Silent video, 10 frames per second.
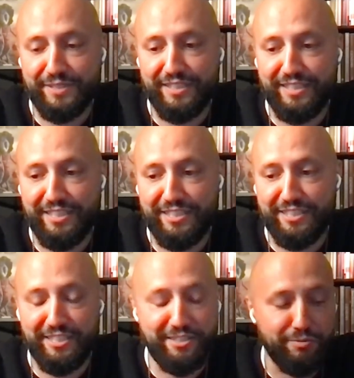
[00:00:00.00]

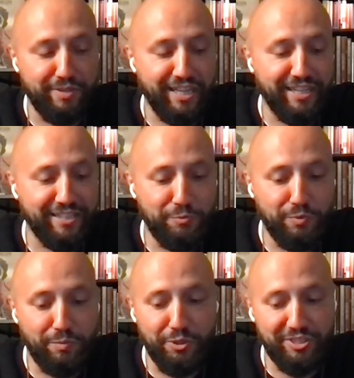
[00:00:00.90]
in the rain
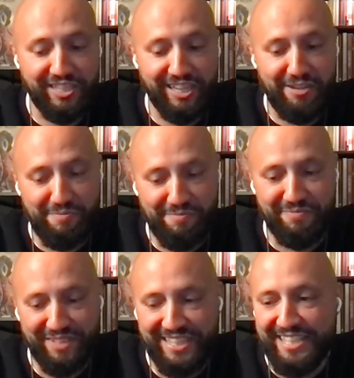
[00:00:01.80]
one more time,
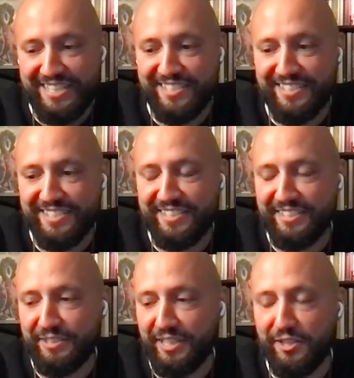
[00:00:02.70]
since
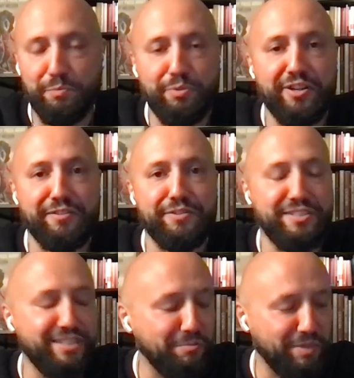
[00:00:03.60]
a good part of the
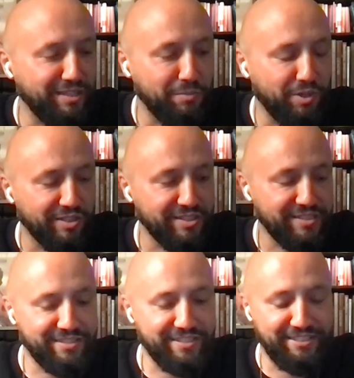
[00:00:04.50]
team and the
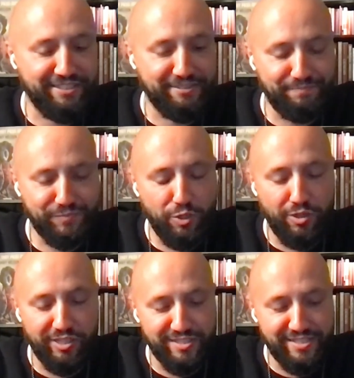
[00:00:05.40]
models
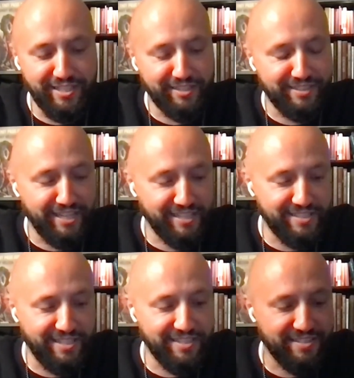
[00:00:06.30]
called in sick the
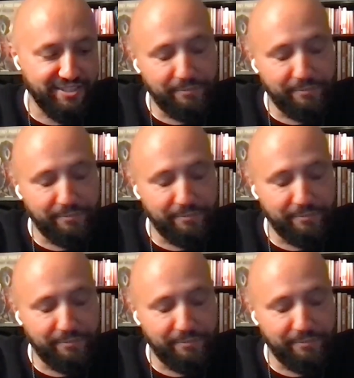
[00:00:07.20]
next day.